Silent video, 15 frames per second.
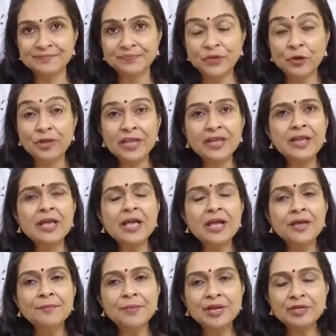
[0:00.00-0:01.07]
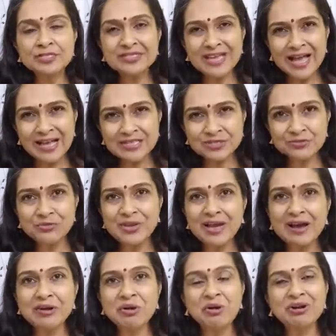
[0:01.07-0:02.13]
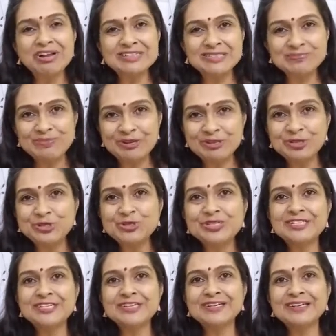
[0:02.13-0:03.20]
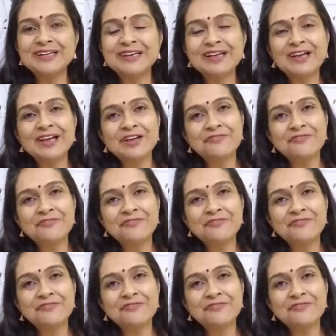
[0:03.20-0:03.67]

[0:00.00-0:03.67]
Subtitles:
Okay, because as we are on a spiritual journey,